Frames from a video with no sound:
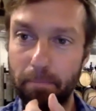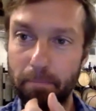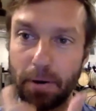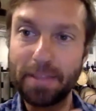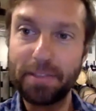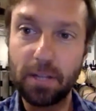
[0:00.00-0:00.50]

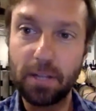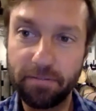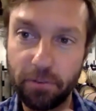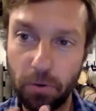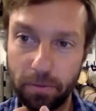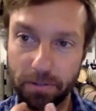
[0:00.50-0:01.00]
to the
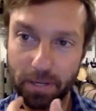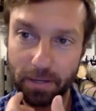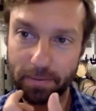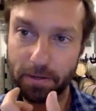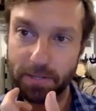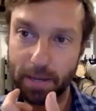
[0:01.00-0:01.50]
fruit. There's
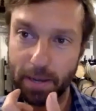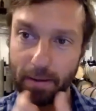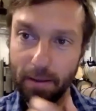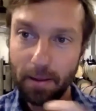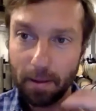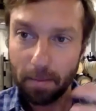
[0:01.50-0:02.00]
a
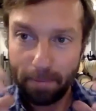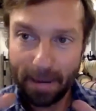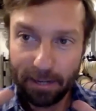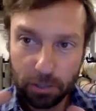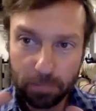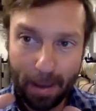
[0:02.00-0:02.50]
big
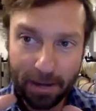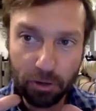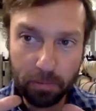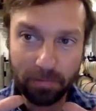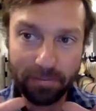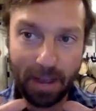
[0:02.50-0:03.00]
spectrum
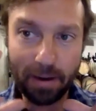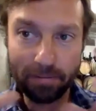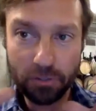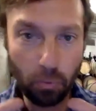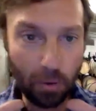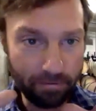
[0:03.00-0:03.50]
of kind of
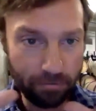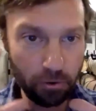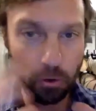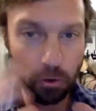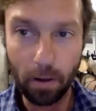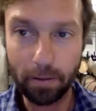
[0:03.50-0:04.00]
sweet fruit
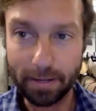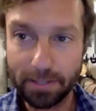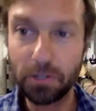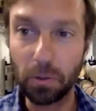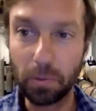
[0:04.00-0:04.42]
qualities to them.